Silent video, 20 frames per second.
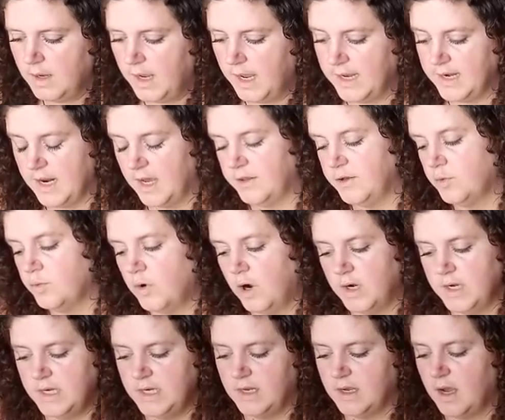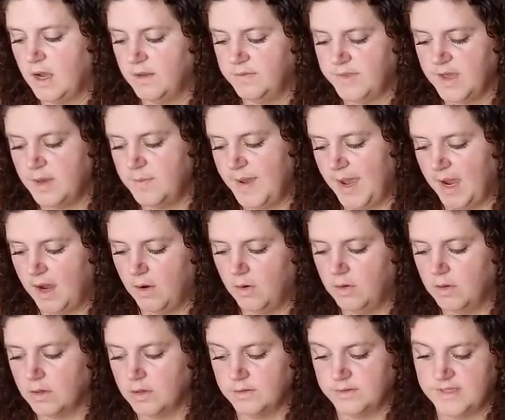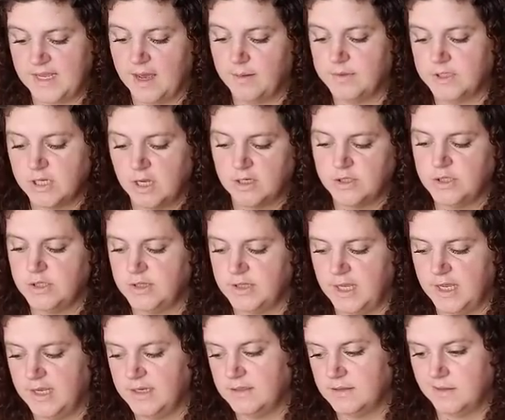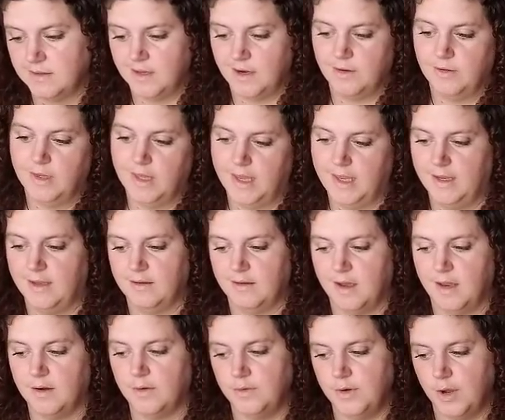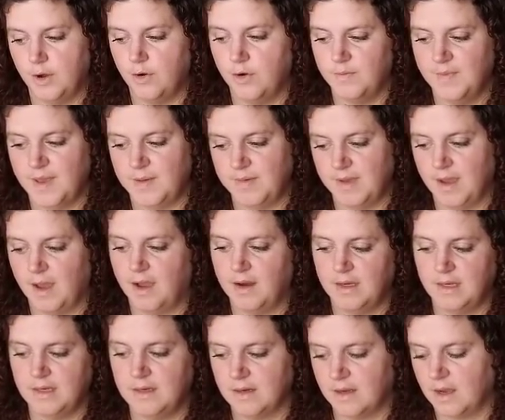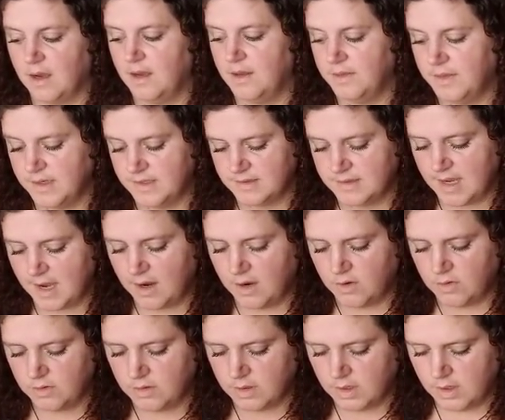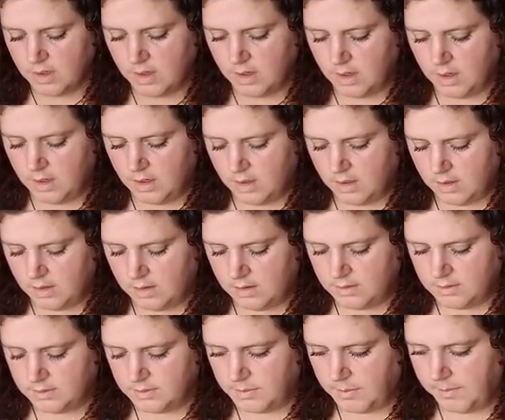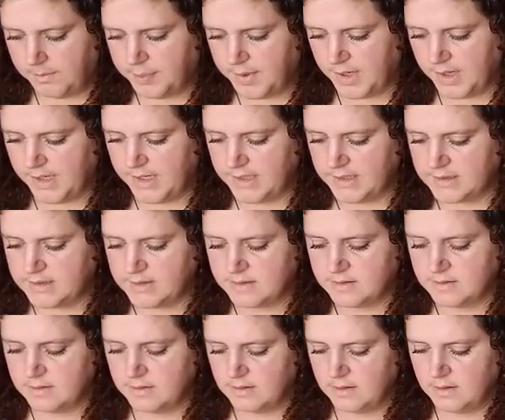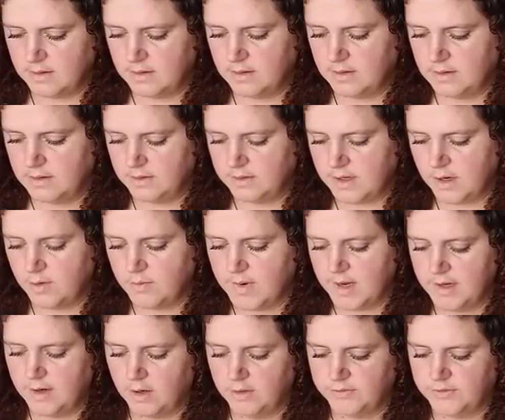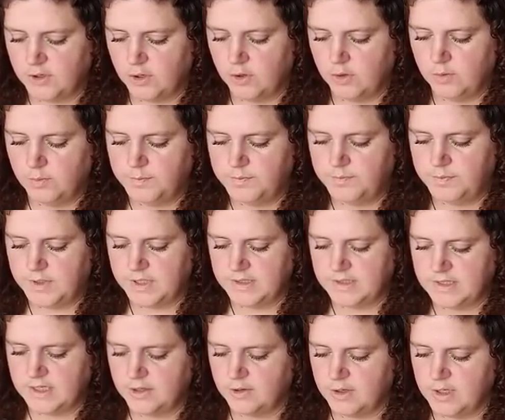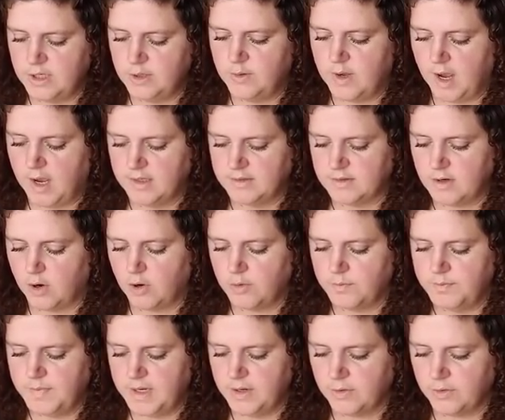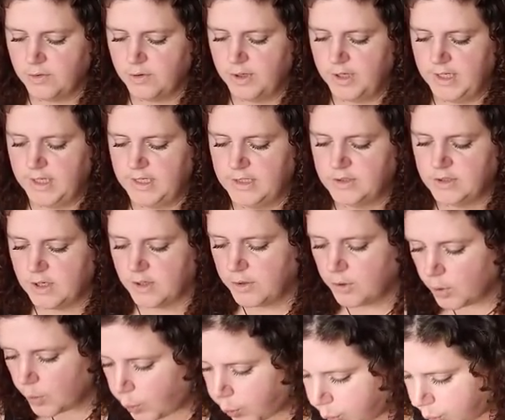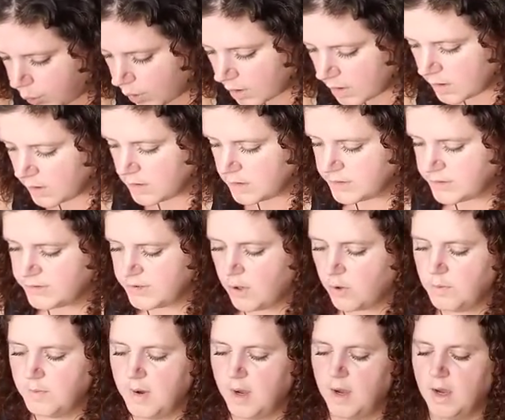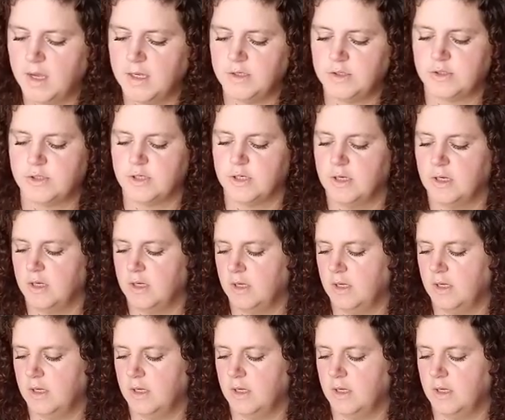and either wanting to cut them out or sabotaging things, and they're like, I don't know, maybe I need to cut this out. But there might also, considering you guys are mirroring each other so much,